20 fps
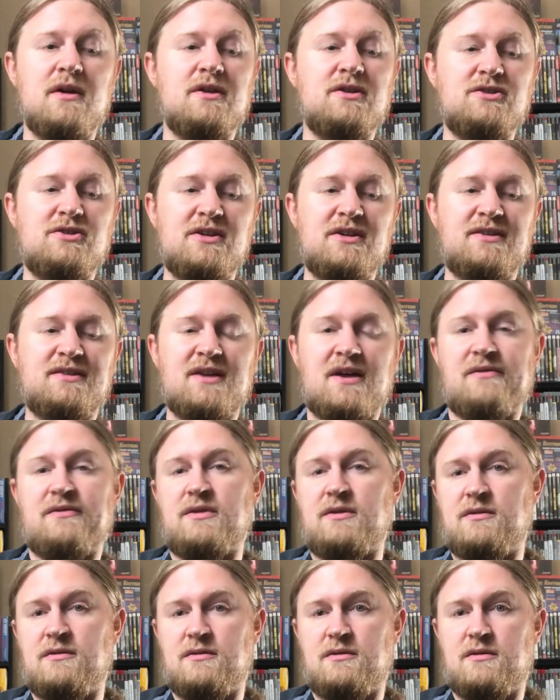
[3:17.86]

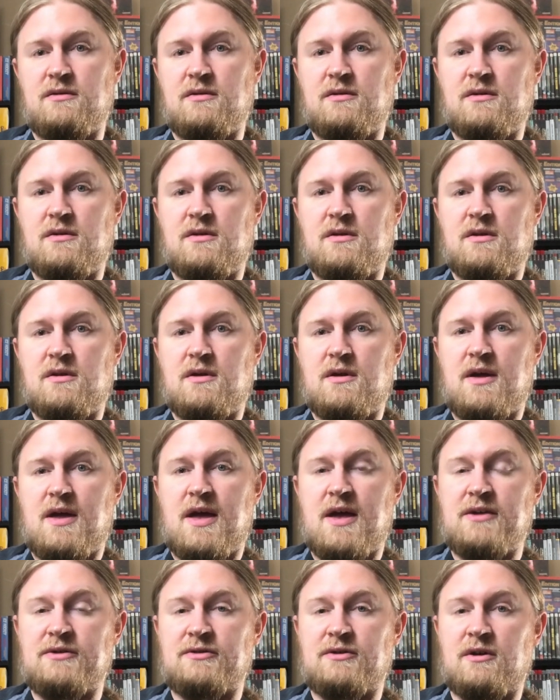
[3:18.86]
G7
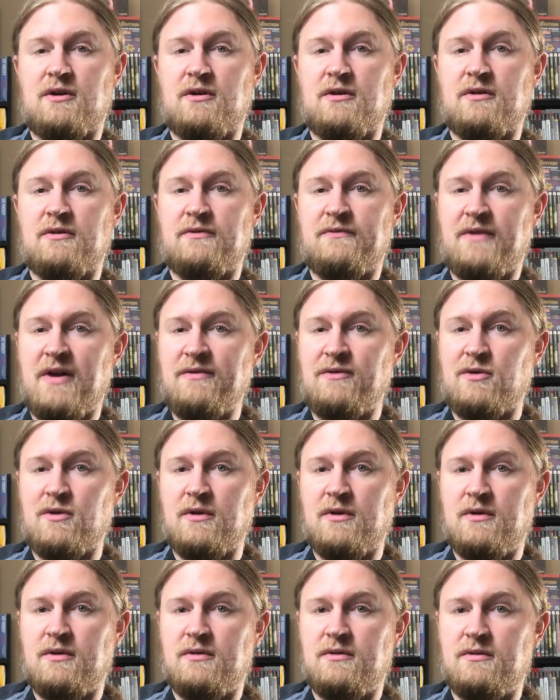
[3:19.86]
as our 5 chord.